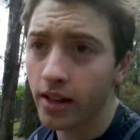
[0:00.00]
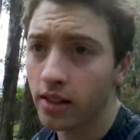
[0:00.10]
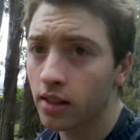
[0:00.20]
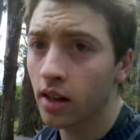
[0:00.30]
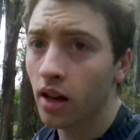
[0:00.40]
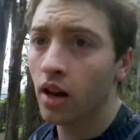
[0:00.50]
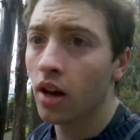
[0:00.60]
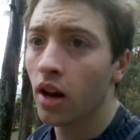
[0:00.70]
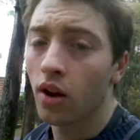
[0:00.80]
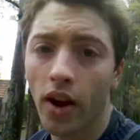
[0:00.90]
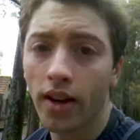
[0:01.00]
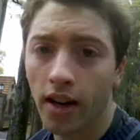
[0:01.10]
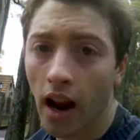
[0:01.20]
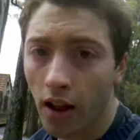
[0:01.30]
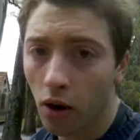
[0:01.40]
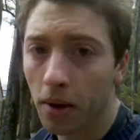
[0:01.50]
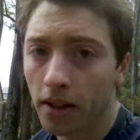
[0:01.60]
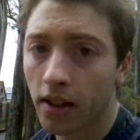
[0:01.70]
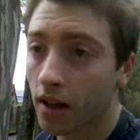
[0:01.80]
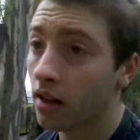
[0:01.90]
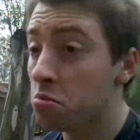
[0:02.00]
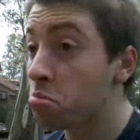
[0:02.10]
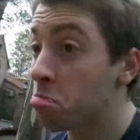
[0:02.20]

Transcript: place, riding a little bit.